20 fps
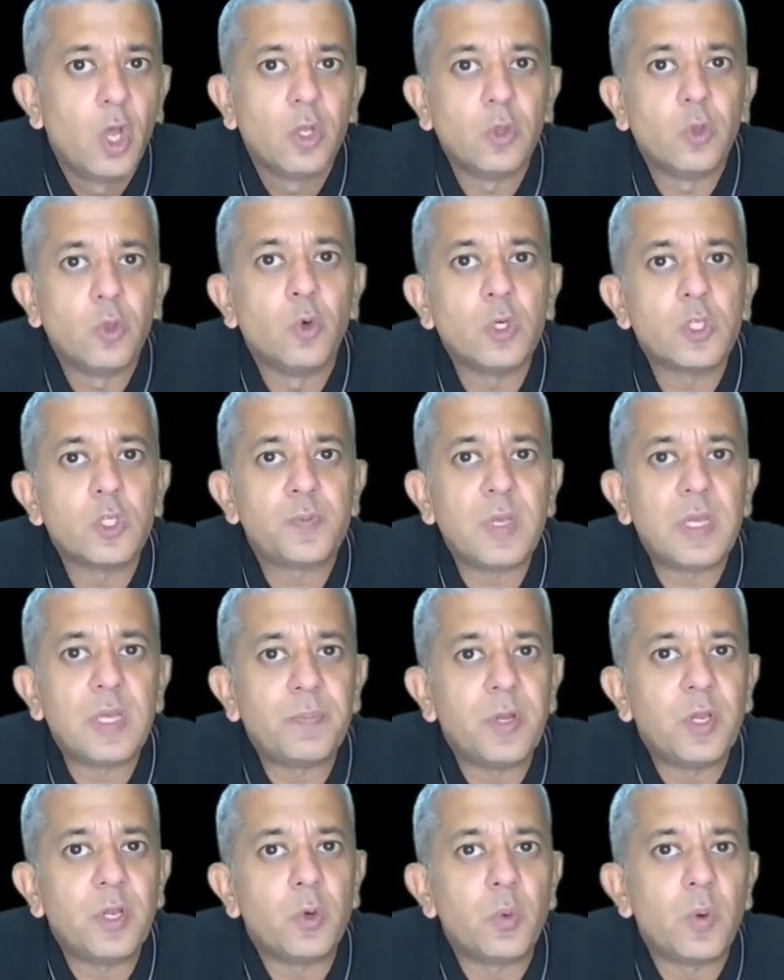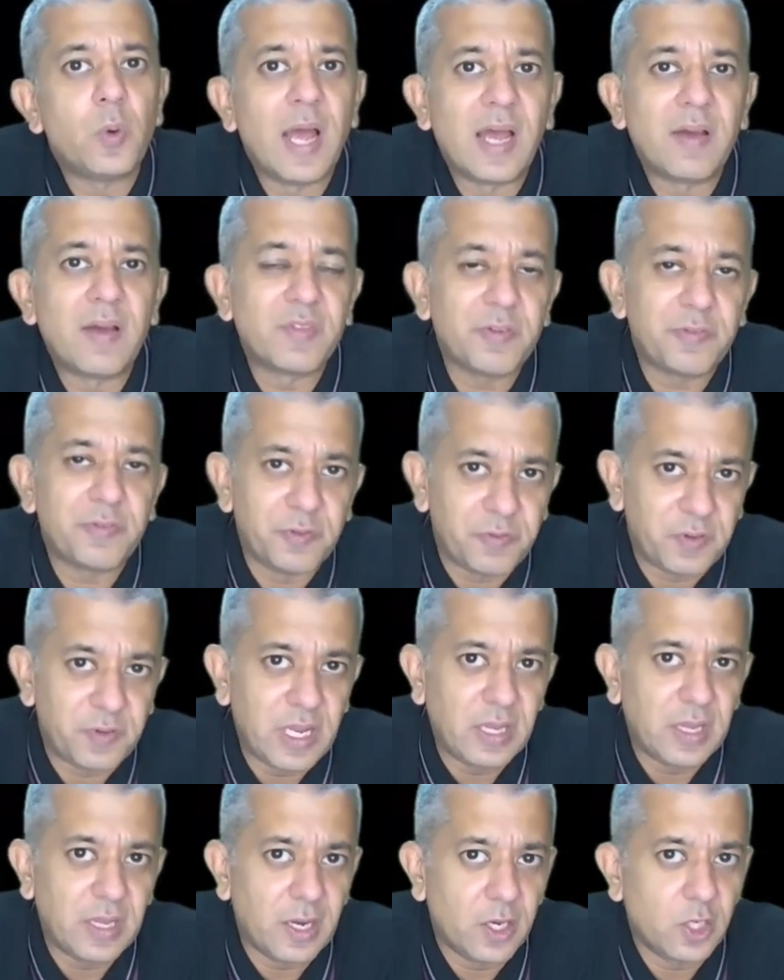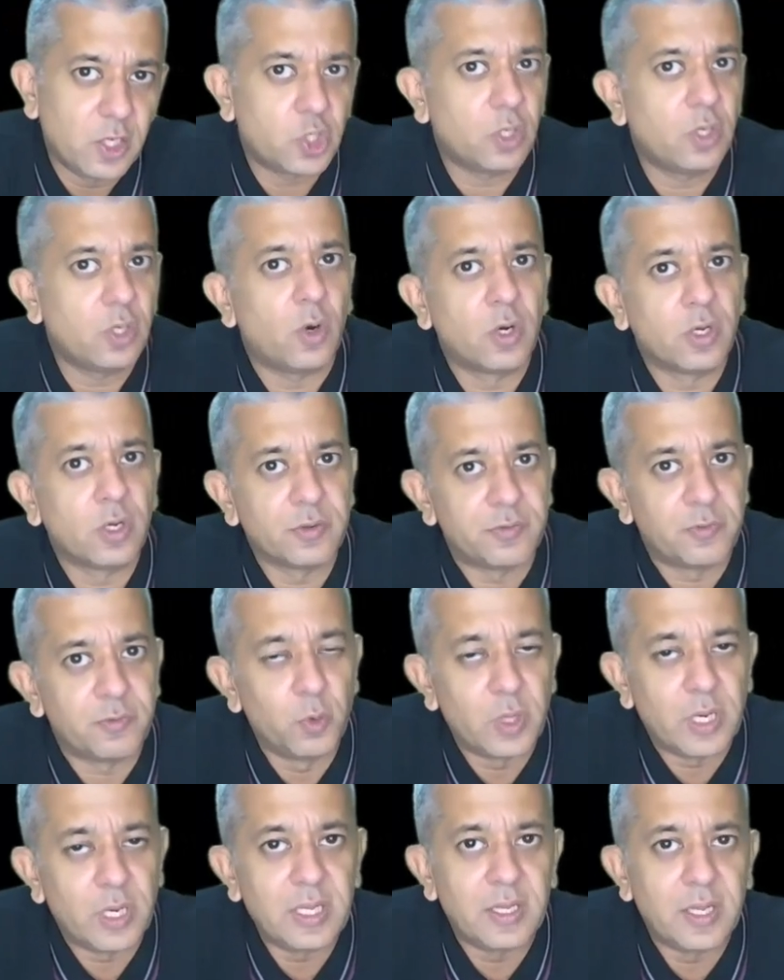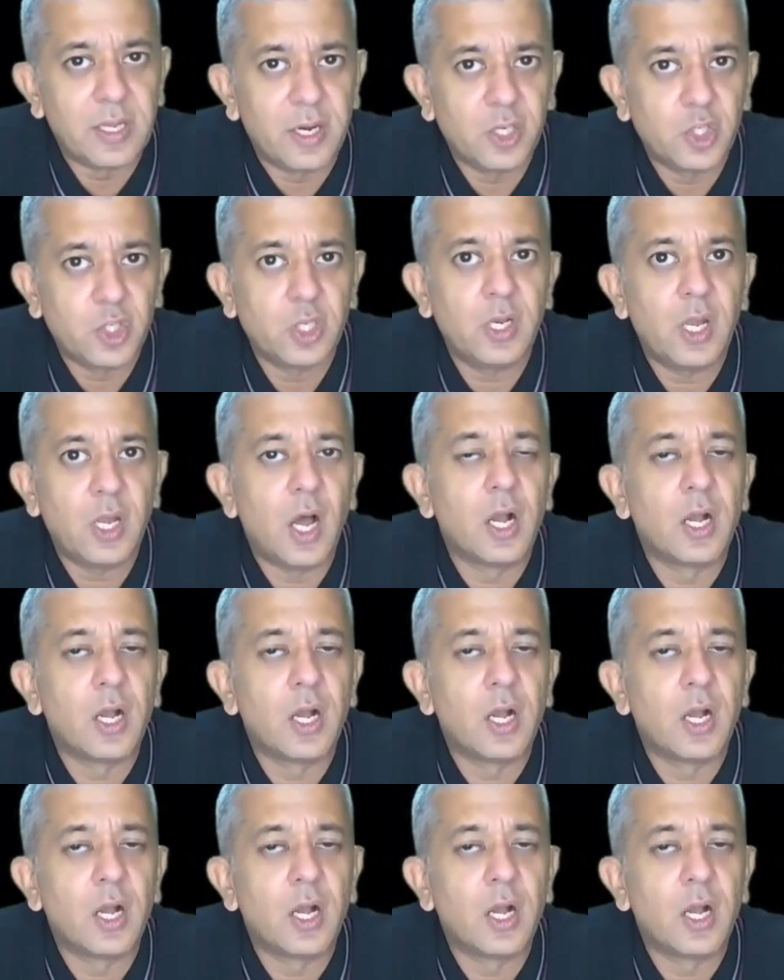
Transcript: Those people who have the 15th edition or the 14th edition,